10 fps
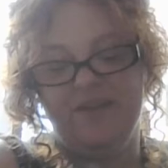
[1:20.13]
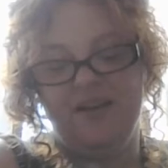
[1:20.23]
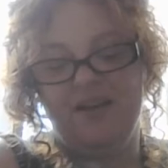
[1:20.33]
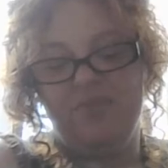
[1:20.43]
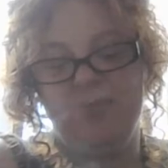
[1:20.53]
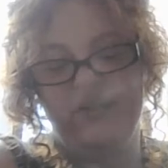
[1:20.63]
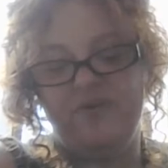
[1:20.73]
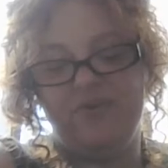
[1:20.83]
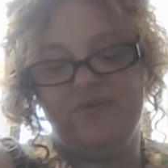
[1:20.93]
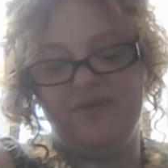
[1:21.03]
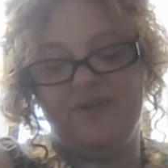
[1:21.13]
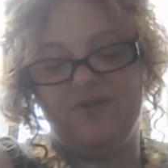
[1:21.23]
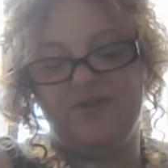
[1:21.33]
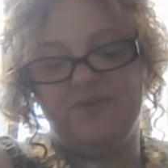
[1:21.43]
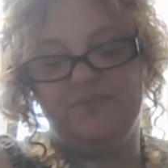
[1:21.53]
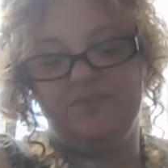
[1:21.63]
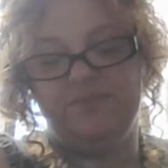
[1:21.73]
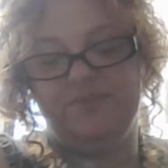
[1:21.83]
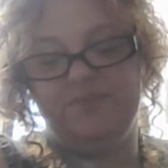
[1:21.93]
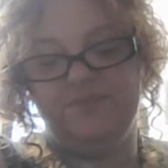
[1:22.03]
Upright or reverse?
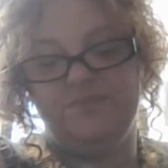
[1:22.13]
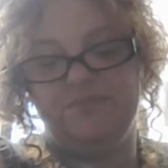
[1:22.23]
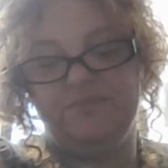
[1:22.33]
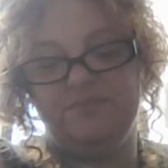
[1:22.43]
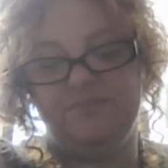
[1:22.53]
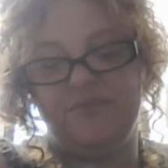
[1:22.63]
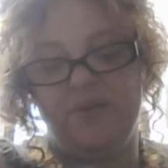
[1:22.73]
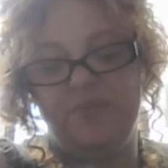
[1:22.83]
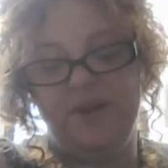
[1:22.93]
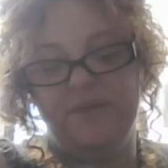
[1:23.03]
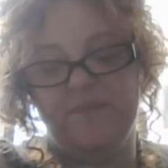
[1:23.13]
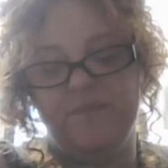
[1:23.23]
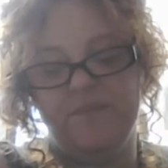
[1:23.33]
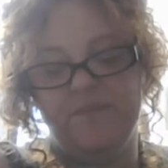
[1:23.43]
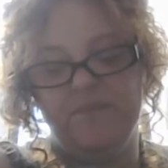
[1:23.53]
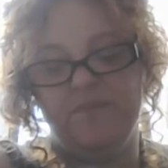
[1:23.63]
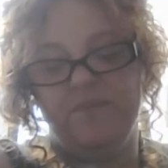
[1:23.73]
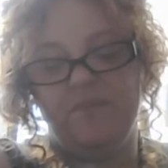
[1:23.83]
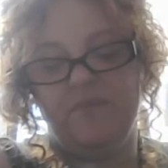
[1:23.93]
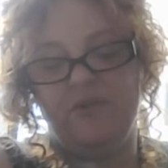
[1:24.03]
Upright?
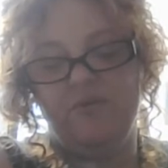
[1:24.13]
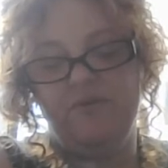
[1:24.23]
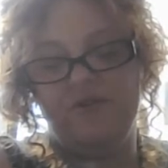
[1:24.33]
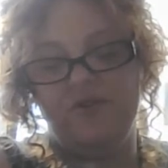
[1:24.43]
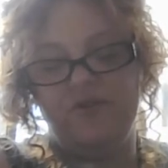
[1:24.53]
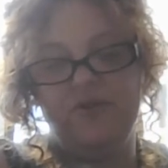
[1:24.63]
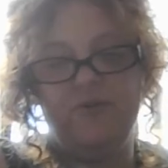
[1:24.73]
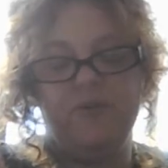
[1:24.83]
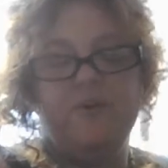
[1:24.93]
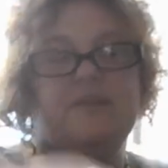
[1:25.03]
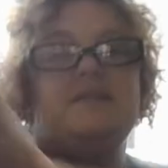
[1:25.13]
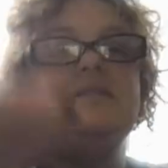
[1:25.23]
Reverse. No, it wants to